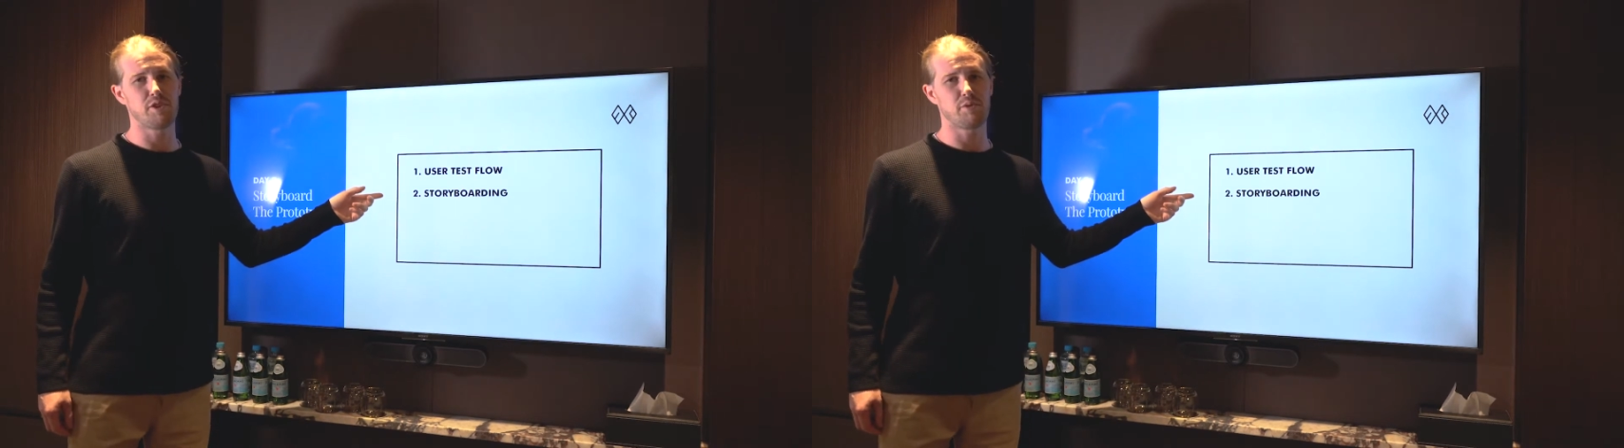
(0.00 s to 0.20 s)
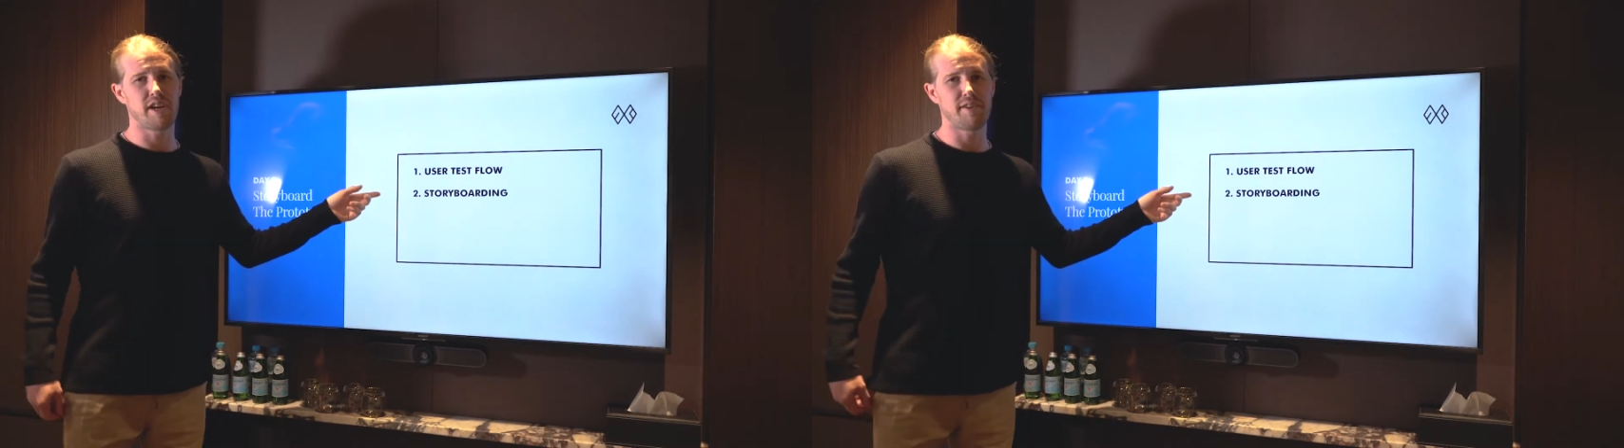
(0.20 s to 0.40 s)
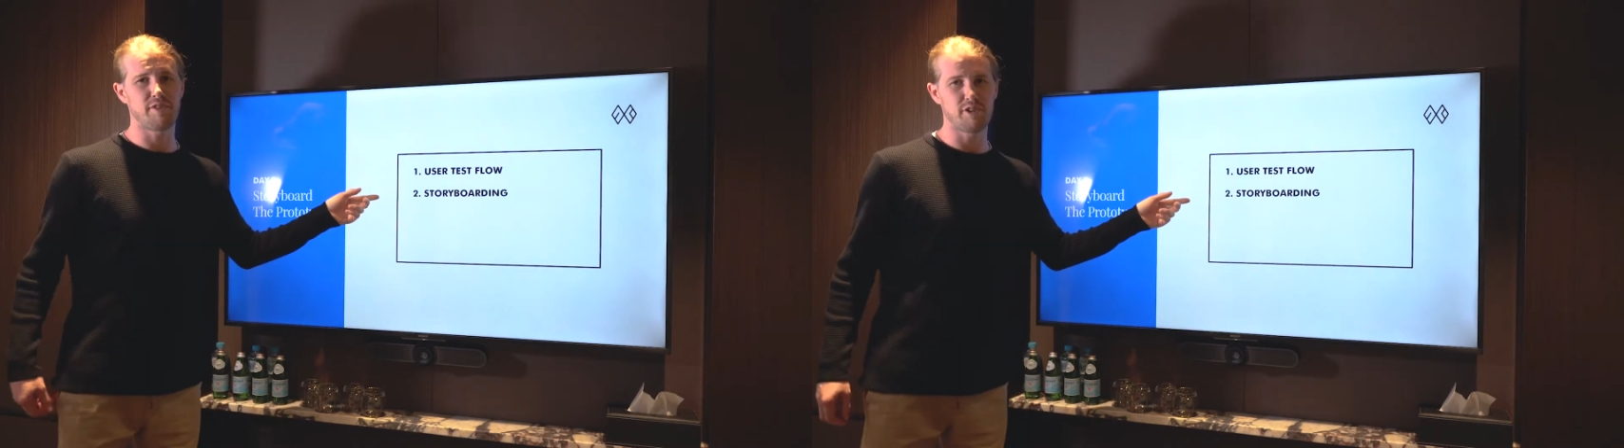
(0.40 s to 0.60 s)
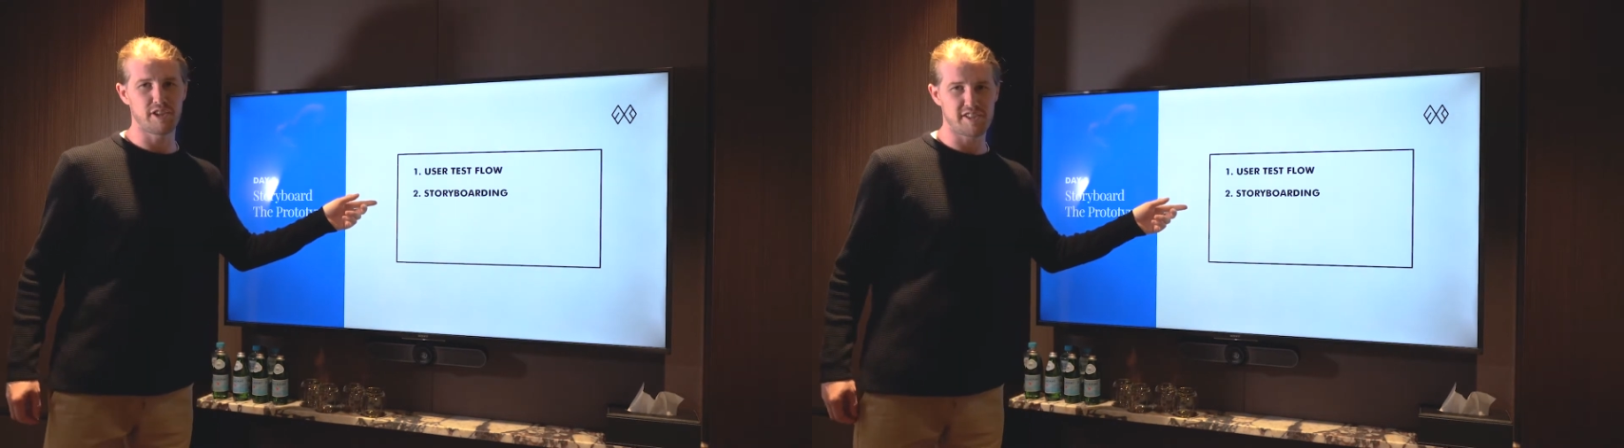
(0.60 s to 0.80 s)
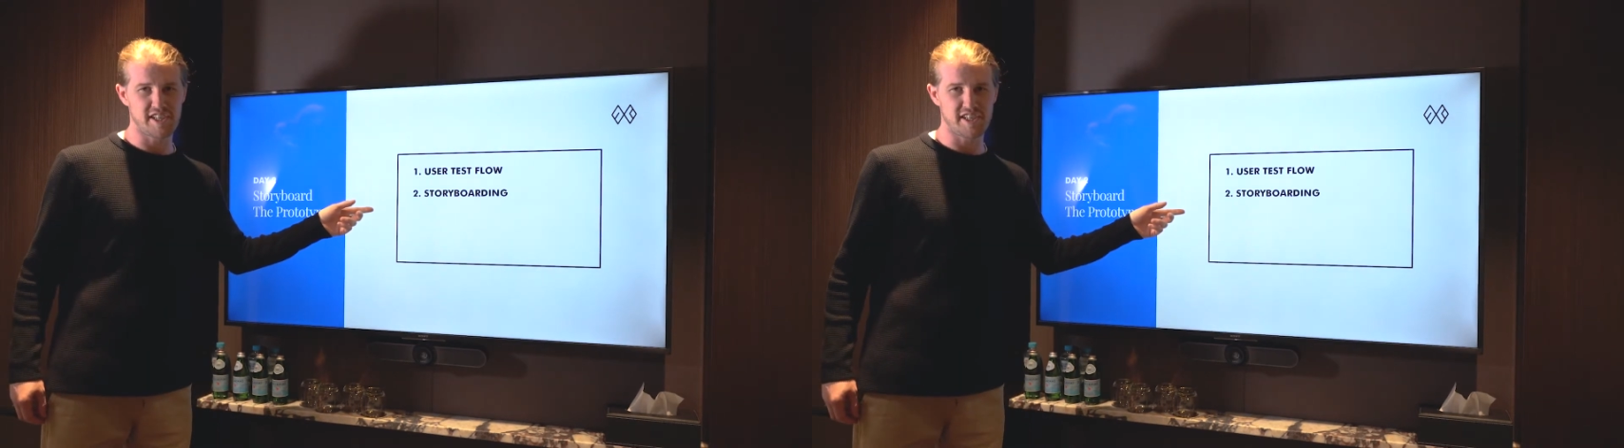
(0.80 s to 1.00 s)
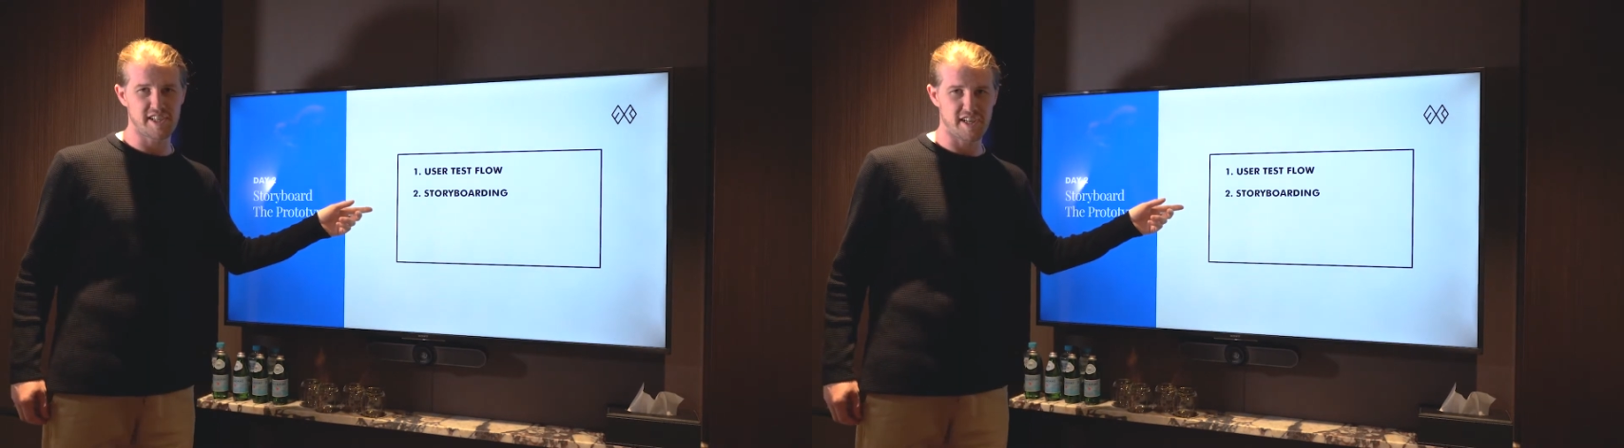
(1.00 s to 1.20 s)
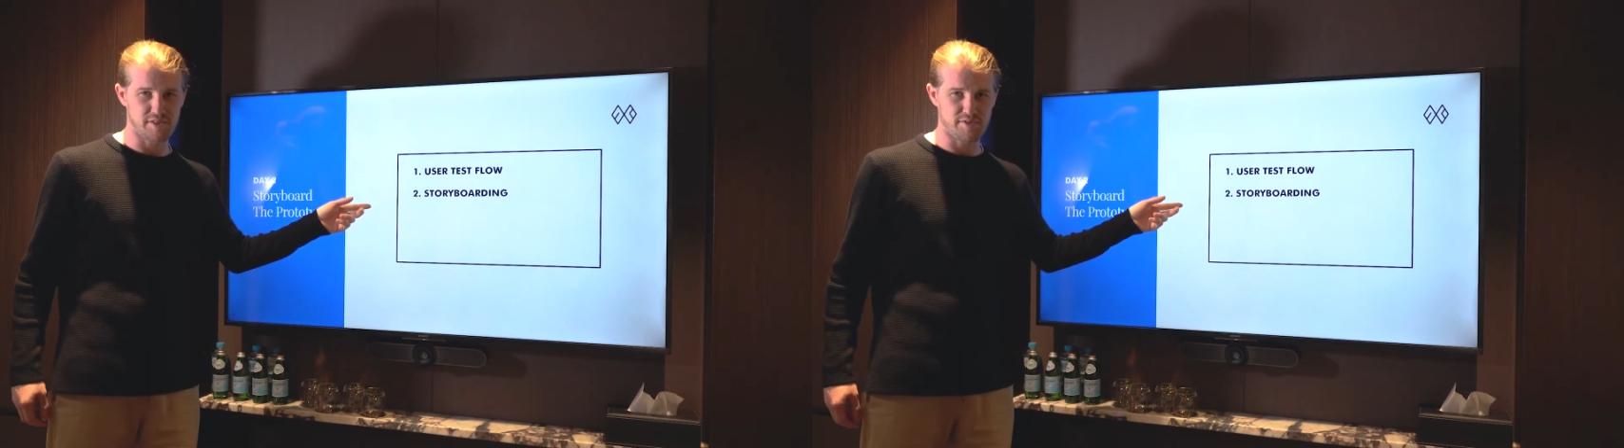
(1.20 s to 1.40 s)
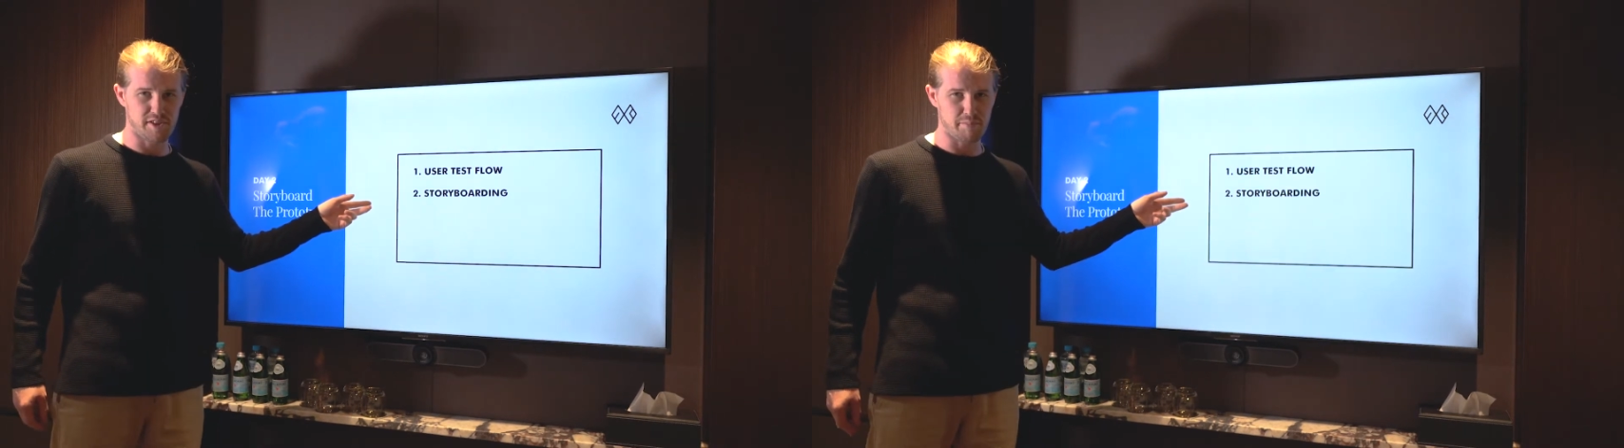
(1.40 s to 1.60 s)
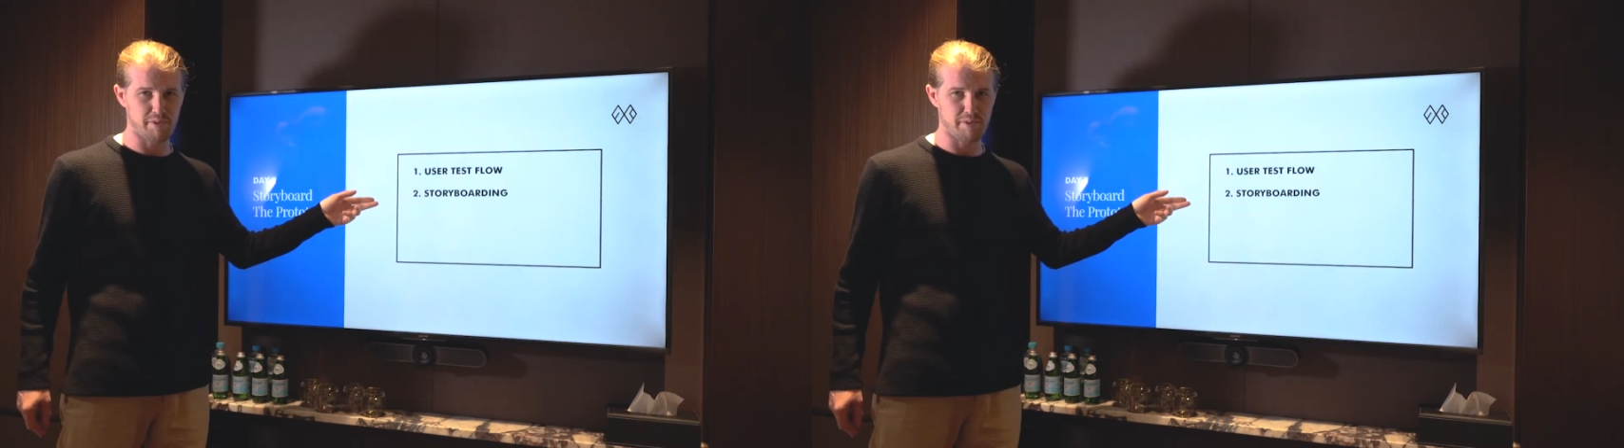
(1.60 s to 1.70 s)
which will have all the details for the